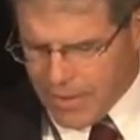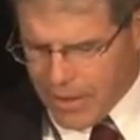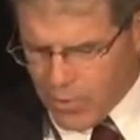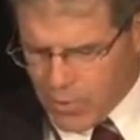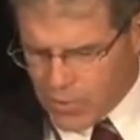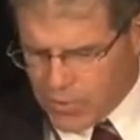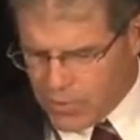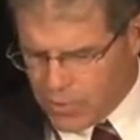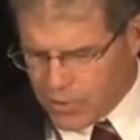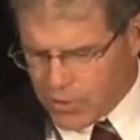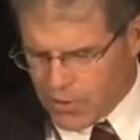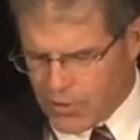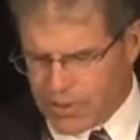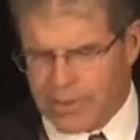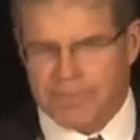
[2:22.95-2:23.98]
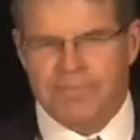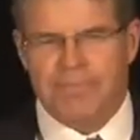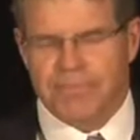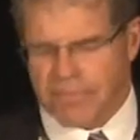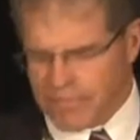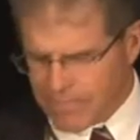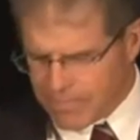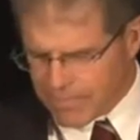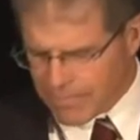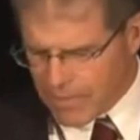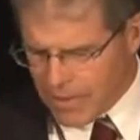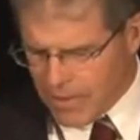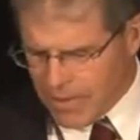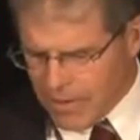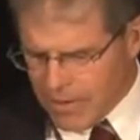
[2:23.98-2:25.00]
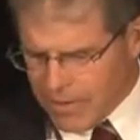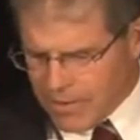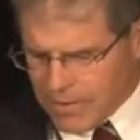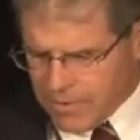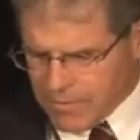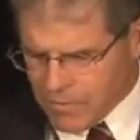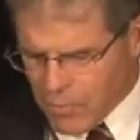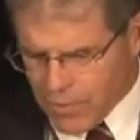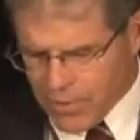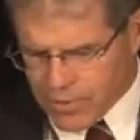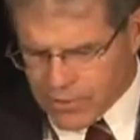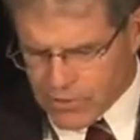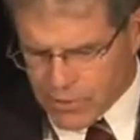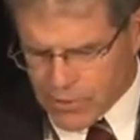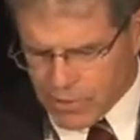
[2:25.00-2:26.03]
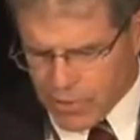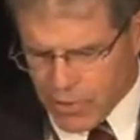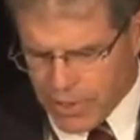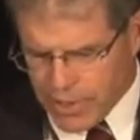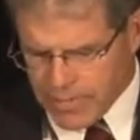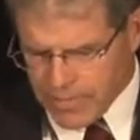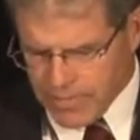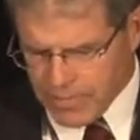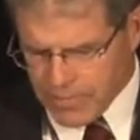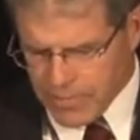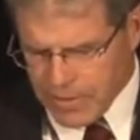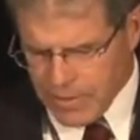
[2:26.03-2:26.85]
Howard Newkirk with us this morning.